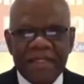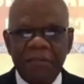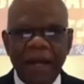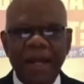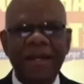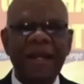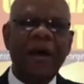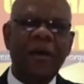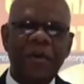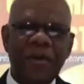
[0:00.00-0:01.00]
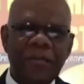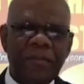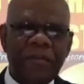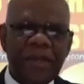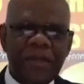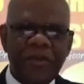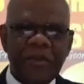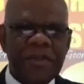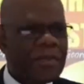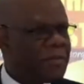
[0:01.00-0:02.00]
is a mark. Now,
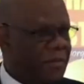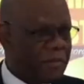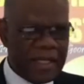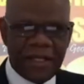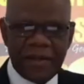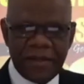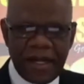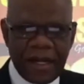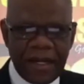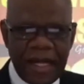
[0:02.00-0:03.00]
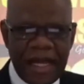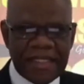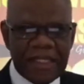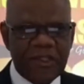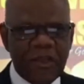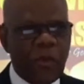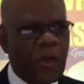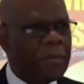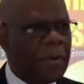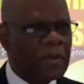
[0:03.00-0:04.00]
many are asking, so
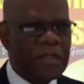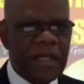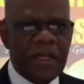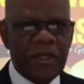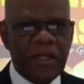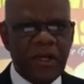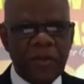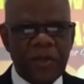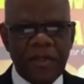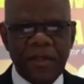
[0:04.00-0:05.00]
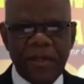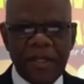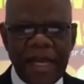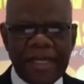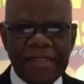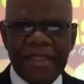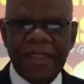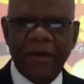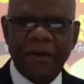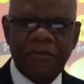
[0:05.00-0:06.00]
what about, the
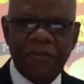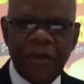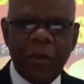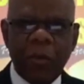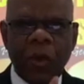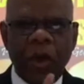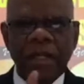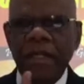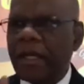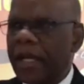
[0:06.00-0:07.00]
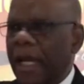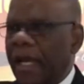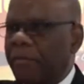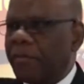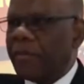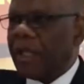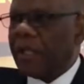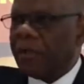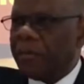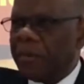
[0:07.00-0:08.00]
idea of one
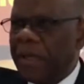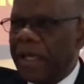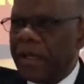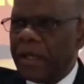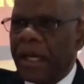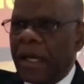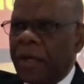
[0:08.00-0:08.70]
being